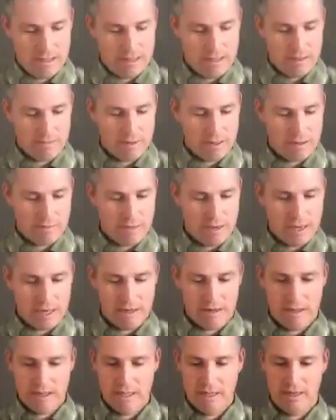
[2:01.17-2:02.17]
the subject
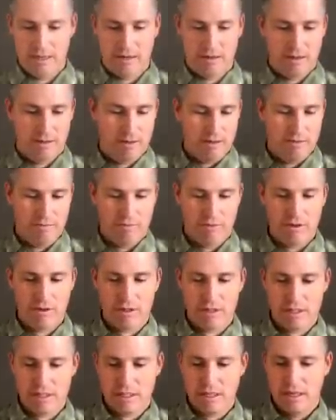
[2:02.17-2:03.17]
matter here, the
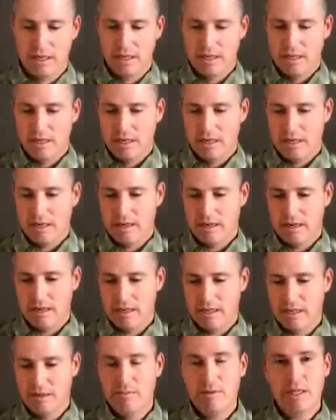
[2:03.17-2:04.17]
first
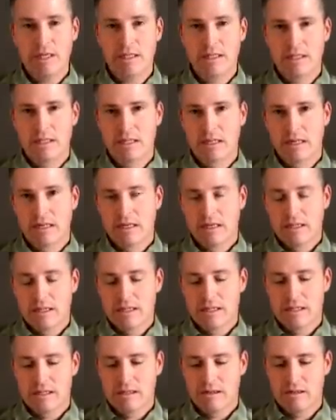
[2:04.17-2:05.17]
image
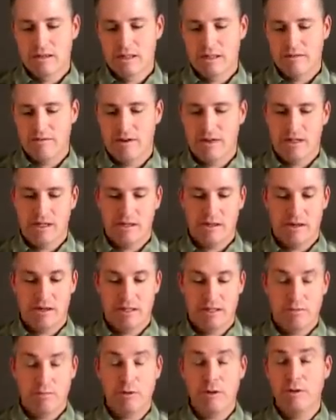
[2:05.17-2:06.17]
shows a very
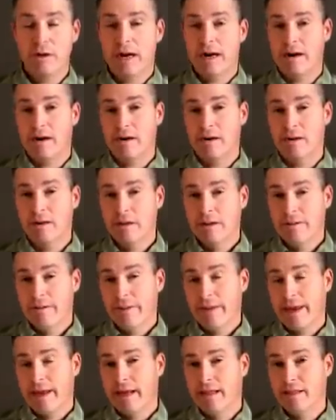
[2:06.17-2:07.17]
large blue arrow,
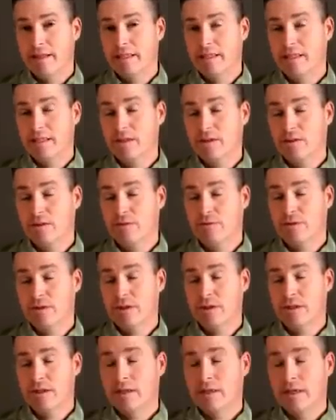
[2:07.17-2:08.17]
and this is
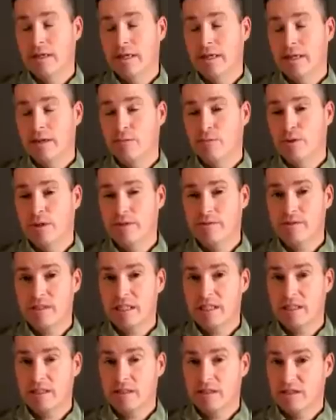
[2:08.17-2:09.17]
over a
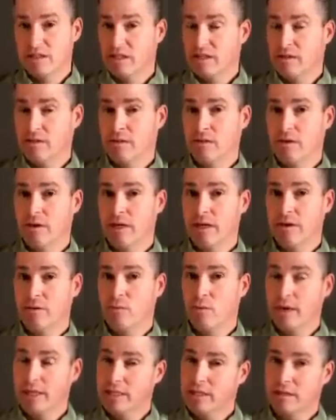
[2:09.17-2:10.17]
rift zone
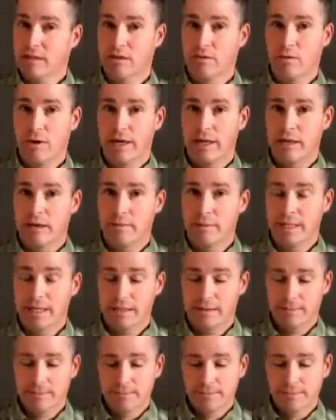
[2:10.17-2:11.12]
in western Wyoming.